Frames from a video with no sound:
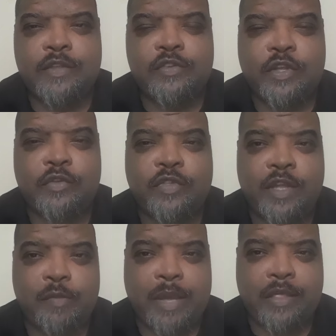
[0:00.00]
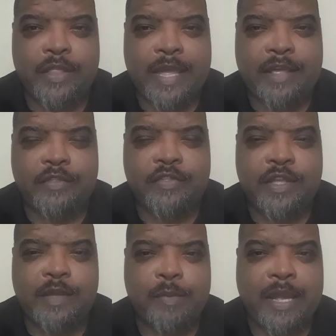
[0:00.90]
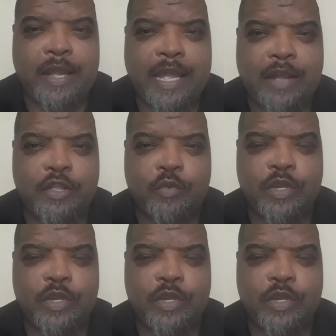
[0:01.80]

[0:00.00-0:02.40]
So think about that. Think about how you